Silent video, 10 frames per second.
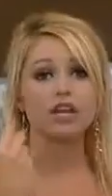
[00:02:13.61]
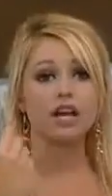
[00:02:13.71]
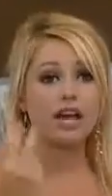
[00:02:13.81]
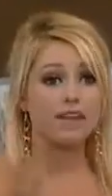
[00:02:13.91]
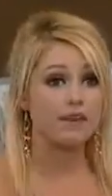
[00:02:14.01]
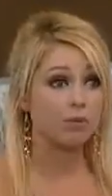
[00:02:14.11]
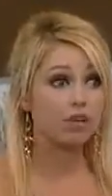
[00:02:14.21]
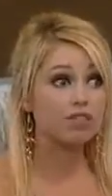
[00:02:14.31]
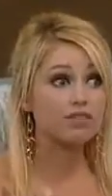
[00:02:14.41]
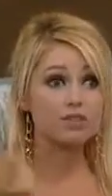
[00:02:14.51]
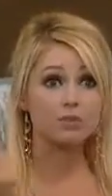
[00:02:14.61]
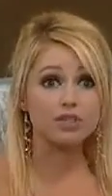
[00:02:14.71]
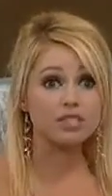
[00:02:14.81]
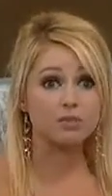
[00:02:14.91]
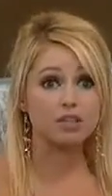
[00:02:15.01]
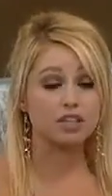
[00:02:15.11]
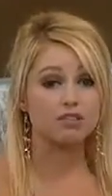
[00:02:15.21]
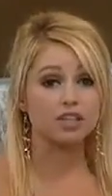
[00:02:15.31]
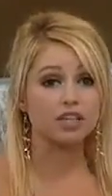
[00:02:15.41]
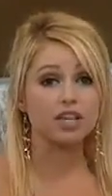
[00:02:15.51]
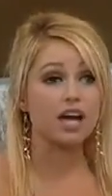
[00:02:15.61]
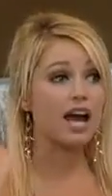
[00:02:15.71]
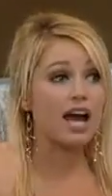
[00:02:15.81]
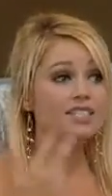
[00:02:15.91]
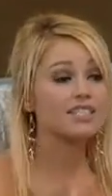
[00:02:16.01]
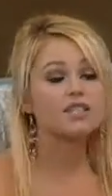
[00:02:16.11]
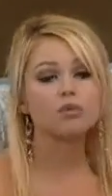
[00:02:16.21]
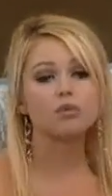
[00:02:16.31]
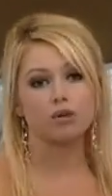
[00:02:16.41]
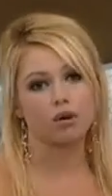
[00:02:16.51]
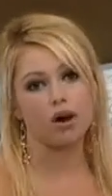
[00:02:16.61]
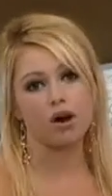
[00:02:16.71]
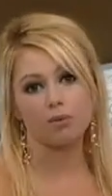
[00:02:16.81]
and then one of us wins the POV, I still won't go home.